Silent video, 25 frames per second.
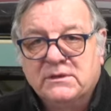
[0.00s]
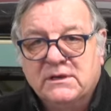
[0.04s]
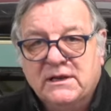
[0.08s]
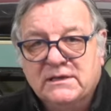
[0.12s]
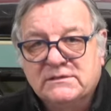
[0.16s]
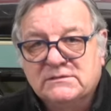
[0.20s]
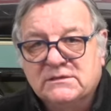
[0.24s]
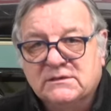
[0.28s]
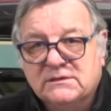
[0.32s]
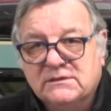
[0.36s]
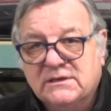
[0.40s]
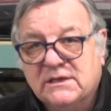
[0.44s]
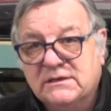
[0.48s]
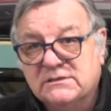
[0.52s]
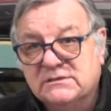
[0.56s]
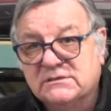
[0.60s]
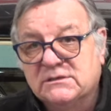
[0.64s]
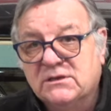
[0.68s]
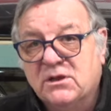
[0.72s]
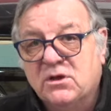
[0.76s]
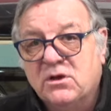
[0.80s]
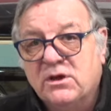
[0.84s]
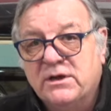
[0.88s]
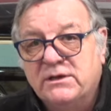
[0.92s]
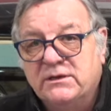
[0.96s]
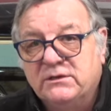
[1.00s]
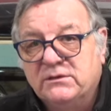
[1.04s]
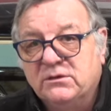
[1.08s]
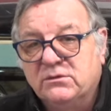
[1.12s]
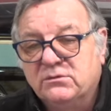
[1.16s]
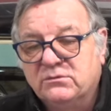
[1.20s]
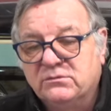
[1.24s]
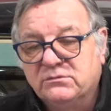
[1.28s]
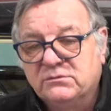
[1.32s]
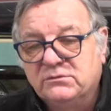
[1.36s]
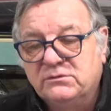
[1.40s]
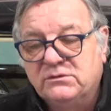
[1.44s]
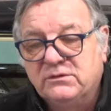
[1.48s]
the less and less
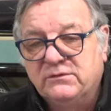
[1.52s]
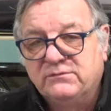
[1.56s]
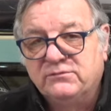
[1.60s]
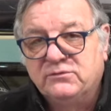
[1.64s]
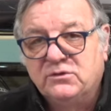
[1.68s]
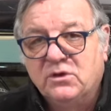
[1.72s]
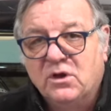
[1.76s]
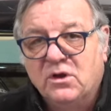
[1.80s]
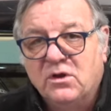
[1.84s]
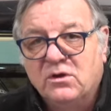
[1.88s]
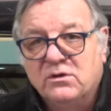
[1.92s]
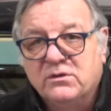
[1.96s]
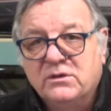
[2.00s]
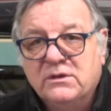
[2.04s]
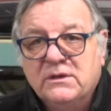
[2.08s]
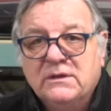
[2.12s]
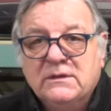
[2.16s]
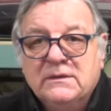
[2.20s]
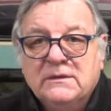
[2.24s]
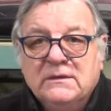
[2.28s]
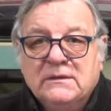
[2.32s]
liner you've got,